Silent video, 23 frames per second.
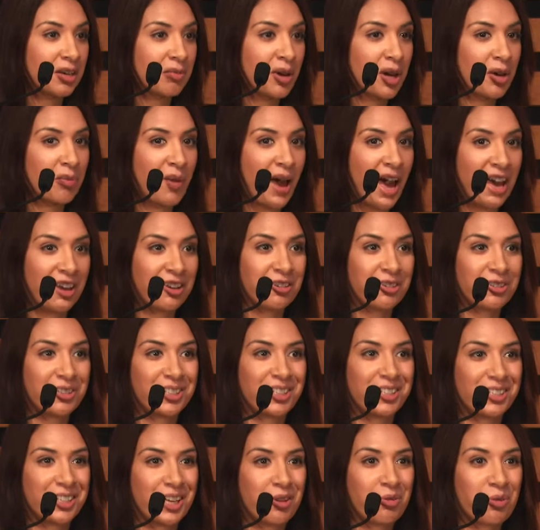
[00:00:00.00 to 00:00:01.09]
about panels
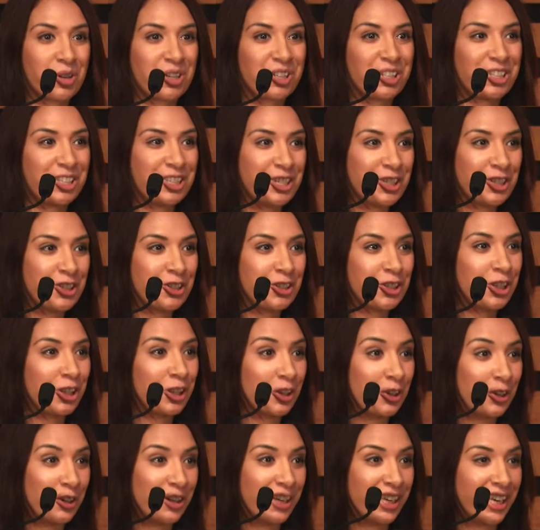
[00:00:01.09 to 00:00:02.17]
is that we're still
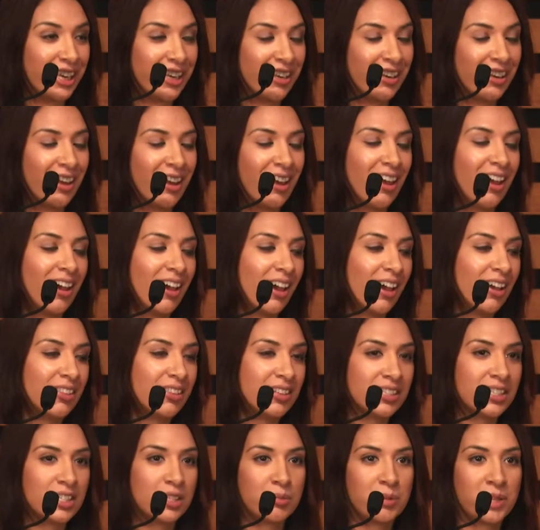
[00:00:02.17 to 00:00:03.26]
learning, and
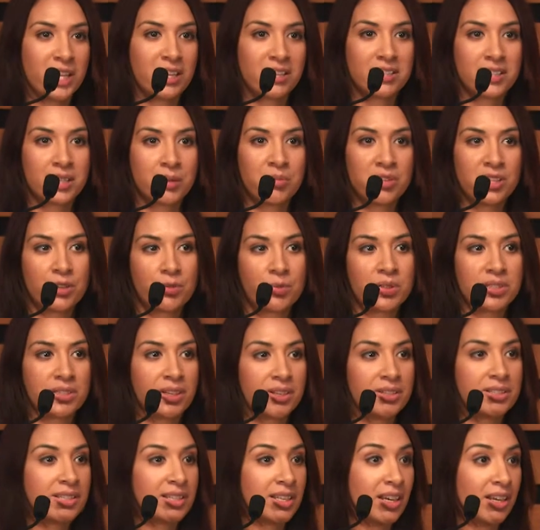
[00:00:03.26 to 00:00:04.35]
this is because some of the
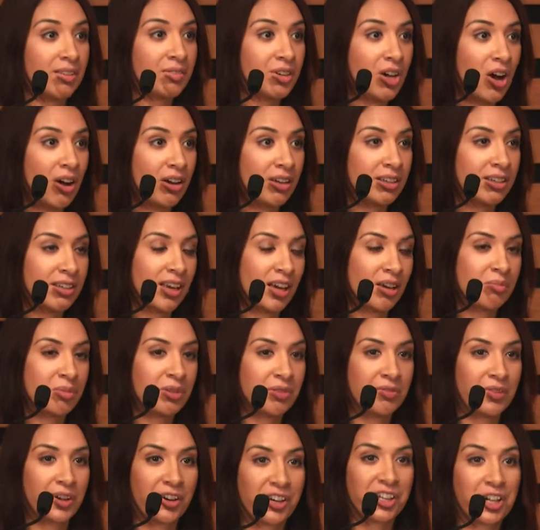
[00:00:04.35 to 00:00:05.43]
results that I've gotten have
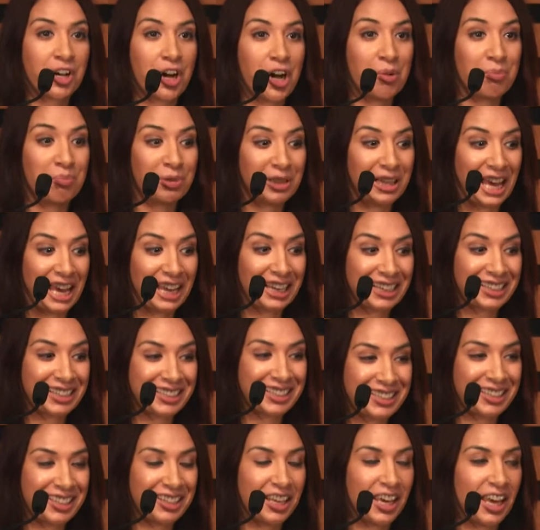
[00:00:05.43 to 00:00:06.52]
been very complex.
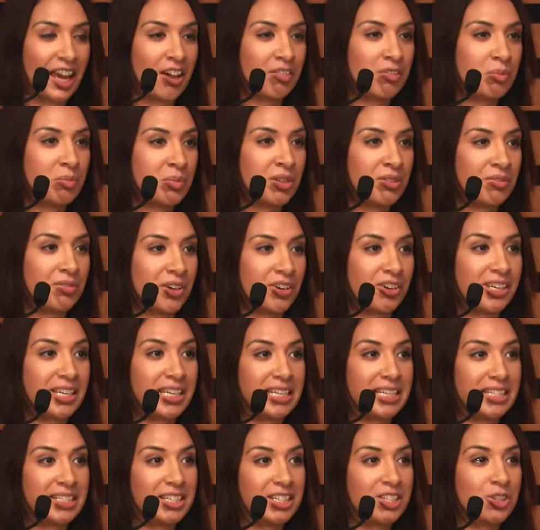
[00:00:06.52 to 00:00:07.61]
They haven't been very
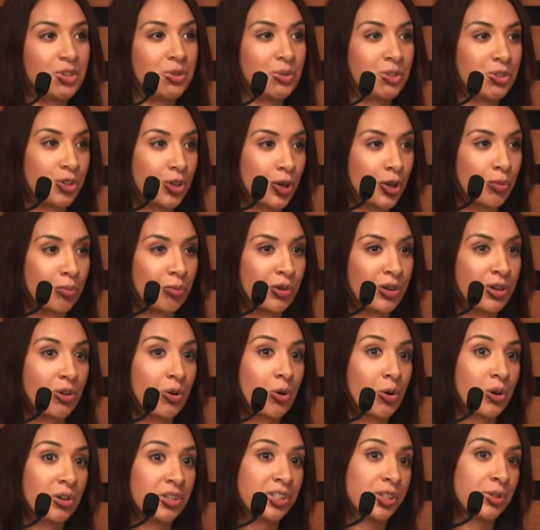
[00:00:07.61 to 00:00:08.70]
easy to interpret
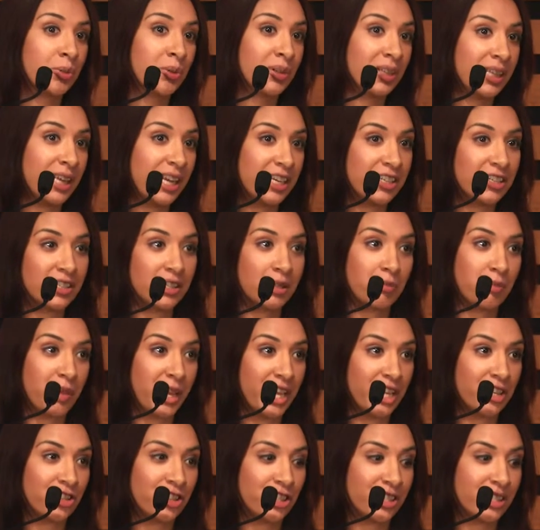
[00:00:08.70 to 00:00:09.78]
or to relay to the
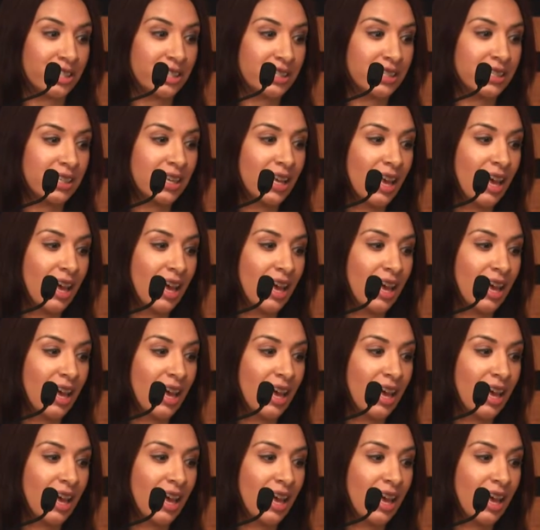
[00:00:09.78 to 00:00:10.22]
patient.